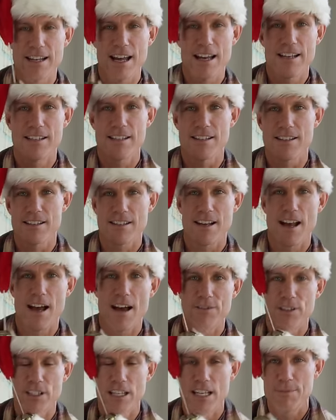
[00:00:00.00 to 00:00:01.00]
nice and
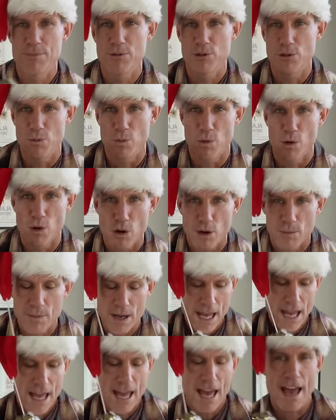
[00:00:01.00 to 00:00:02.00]
soft, keeps you
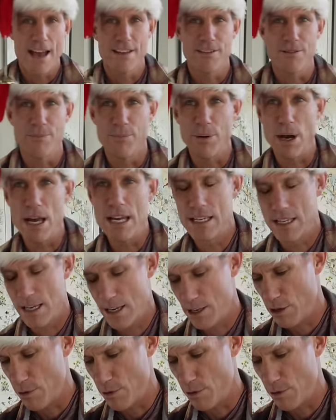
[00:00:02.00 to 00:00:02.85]
warm as a bike